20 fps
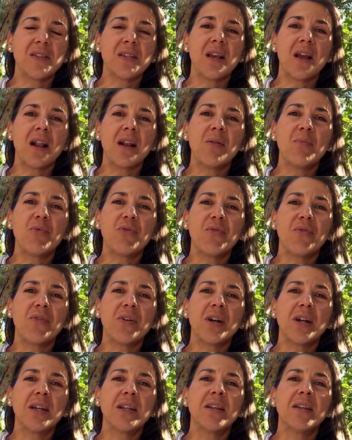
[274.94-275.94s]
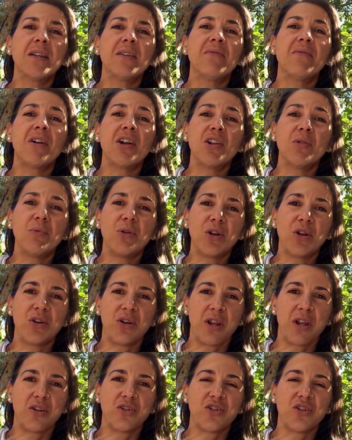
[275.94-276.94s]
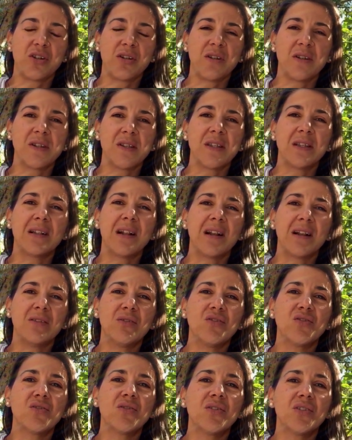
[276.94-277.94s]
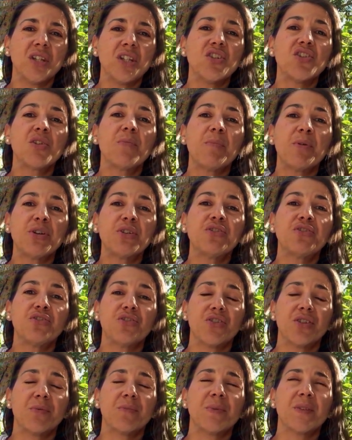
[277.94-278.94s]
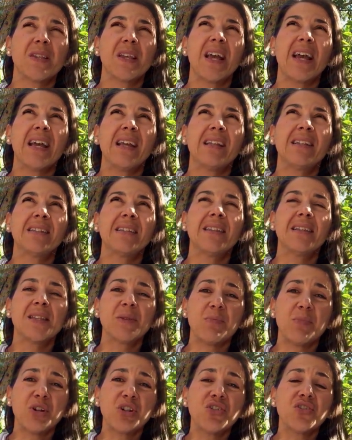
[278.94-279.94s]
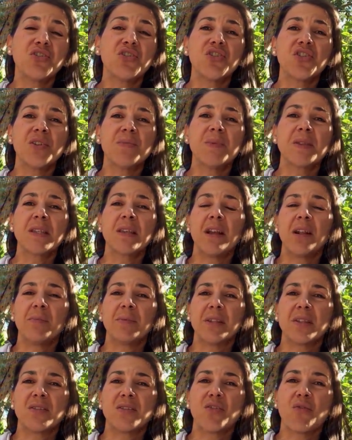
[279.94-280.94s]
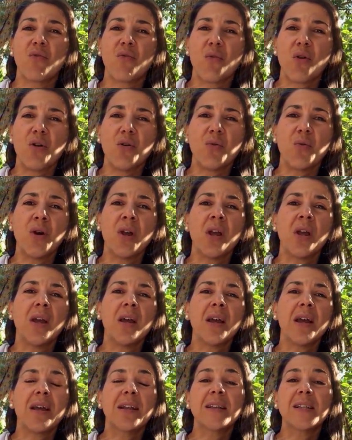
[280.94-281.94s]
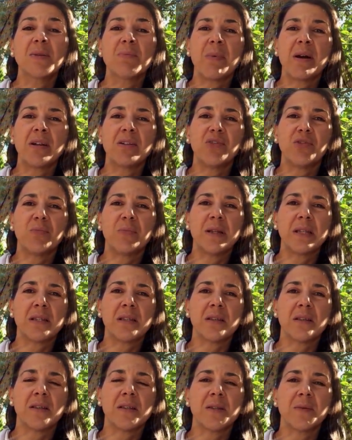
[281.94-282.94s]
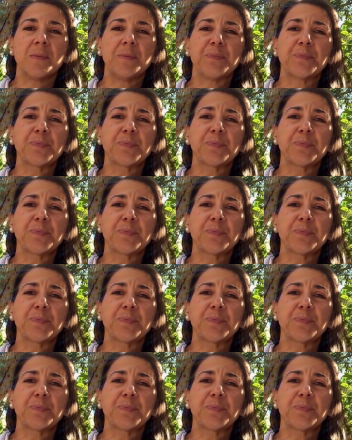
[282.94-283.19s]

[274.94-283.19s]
Gala provided valuable connections that led to strategic partnerships, and these partnerships helped us grow and expand our business.